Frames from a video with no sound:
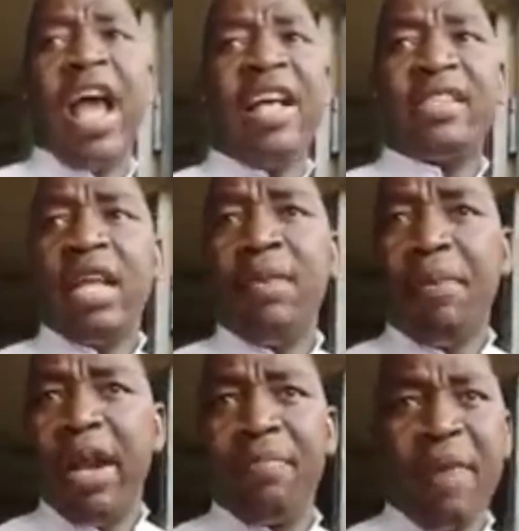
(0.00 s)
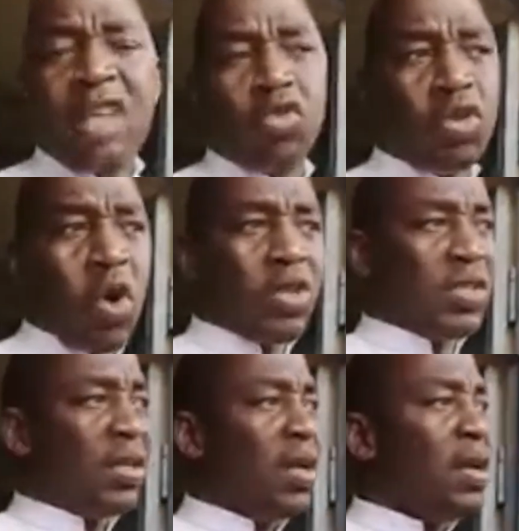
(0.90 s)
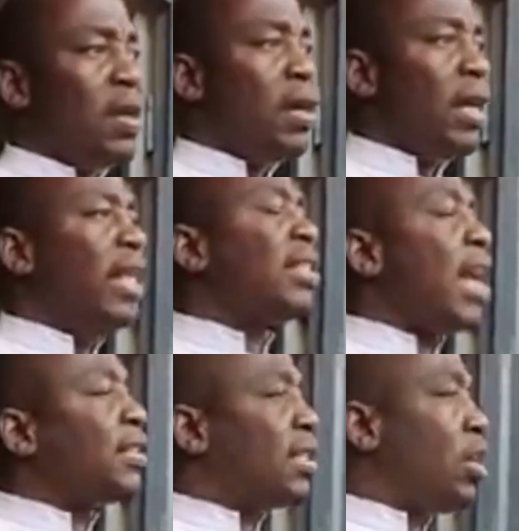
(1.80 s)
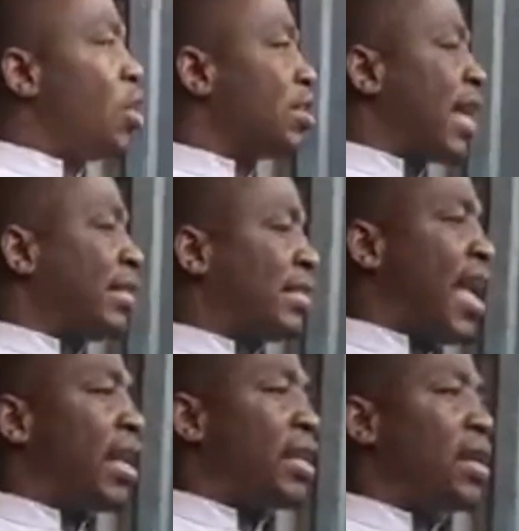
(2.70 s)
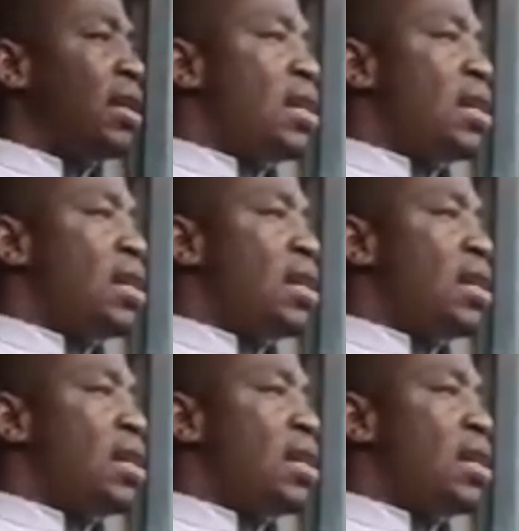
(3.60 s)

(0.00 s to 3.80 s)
today and celebrate mass with us. It's as serious as that.